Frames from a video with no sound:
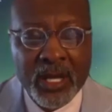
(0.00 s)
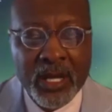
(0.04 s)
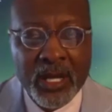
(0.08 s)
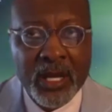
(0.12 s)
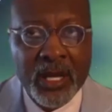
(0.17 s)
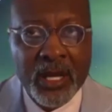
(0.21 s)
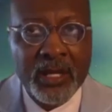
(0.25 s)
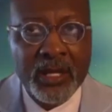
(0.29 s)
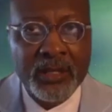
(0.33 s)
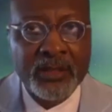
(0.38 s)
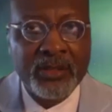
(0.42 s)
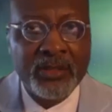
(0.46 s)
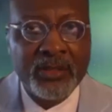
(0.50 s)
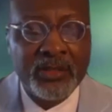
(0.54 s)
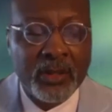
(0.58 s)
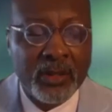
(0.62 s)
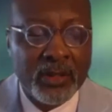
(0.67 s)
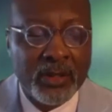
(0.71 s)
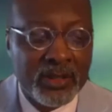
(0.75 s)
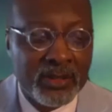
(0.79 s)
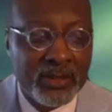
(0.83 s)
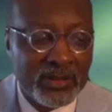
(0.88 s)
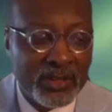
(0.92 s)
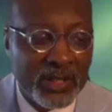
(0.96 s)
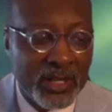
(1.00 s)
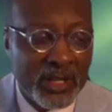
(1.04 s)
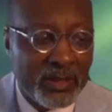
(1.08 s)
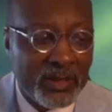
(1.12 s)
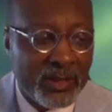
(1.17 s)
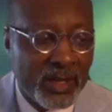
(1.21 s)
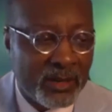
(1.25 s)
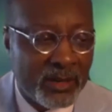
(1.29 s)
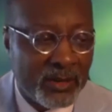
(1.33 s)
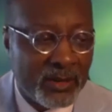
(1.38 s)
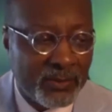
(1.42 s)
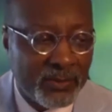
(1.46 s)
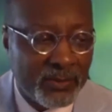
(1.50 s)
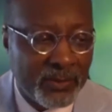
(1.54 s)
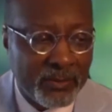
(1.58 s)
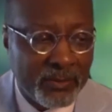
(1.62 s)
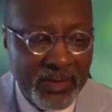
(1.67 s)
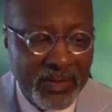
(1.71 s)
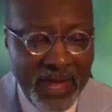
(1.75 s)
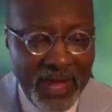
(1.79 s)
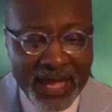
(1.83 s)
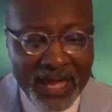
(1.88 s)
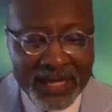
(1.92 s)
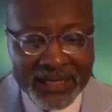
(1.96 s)
And so he said that from
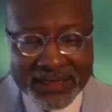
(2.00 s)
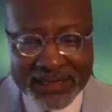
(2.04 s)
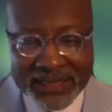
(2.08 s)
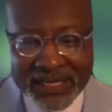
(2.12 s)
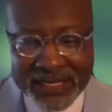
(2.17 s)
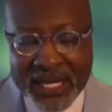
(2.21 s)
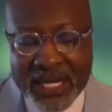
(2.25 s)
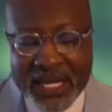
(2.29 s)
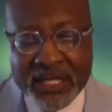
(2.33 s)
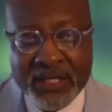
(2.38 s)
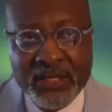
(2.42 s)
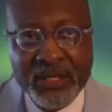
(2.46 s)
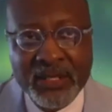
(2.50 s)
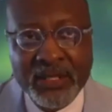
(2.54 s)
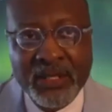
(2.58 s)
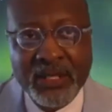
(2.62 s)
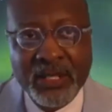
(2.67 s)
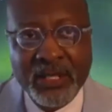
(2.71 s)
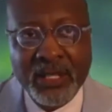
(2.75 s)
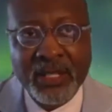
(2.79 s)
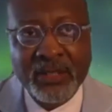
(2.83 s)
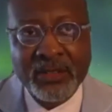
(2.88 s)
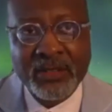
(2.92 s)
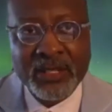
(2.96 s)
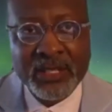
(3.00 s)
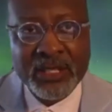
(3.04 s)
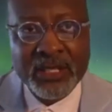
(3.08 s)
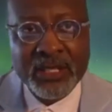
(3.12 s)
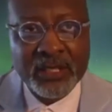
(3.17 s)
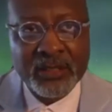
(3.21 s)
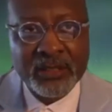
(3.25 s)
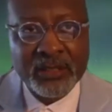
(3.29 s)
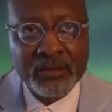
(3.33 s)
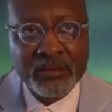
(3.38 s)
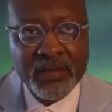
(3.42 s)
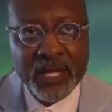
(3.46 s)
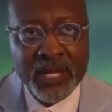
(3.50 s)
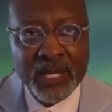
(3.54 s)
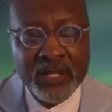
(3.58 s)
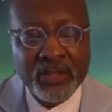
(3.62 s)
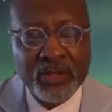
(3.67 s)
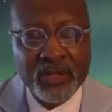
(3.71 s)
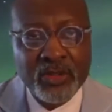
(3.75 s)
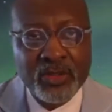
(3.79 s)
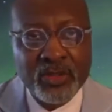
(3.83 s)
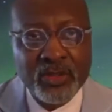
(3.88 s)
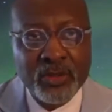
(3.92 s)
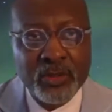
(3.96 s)
that day to this, he has made
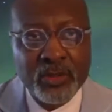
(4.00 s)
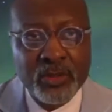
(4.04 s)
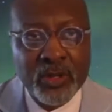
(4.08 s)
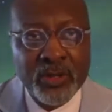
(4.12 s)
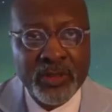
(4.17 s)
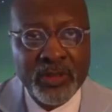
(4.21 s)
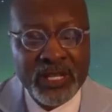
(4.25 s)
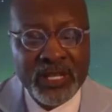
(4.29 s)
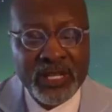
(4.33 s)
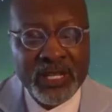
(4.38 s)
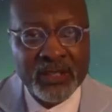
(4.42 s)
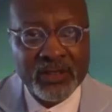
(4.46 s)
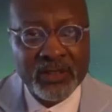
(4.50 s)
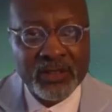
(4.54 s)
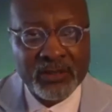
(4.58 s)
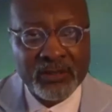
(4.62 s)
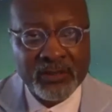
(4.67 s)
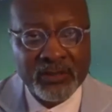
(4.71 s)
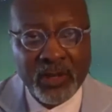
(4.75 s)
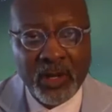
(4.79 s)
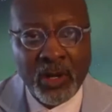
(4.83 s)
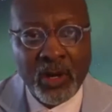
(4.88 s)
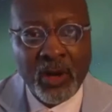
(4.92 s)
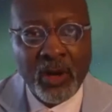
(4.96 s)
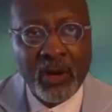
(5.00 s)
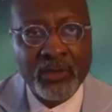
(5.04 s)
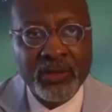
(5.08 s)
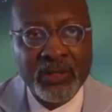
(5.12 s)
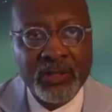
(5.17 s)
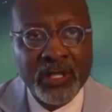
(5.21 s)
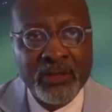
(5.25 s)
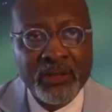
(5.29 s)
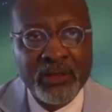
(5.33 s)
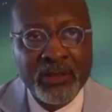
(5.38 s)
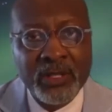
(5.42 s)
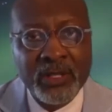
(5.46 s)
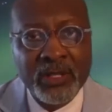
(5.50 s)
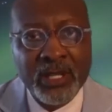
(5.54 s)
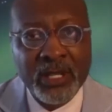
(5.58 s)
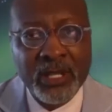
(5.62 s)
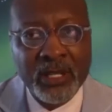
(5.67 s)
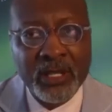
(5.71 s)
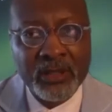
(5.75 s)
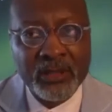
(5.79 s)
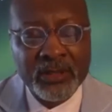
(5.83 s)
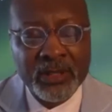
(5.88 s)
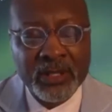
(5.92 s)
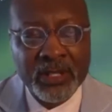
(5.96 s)
sure that he is involved in
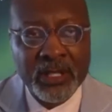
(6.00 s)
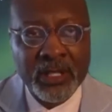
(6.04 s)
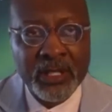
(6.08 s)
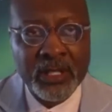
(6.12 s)
things